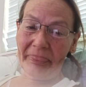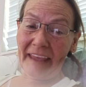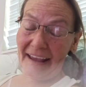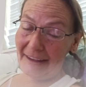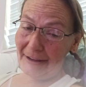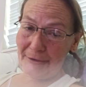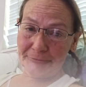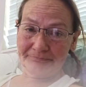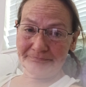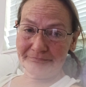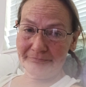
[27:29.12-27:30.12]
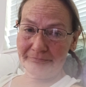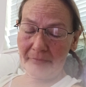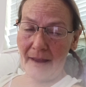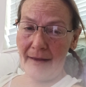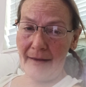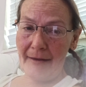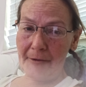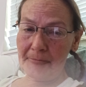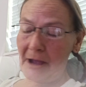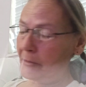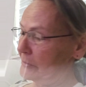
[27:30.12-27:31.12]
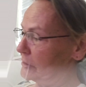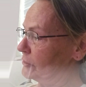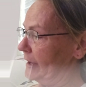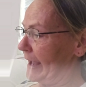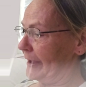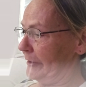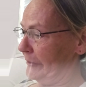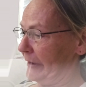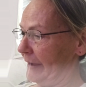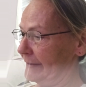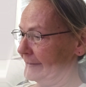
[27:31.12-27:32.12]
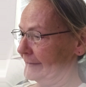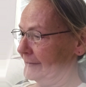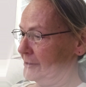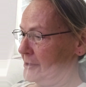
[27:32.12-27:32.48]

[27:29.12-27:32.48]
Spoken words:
Thank you. I appreciate you guys.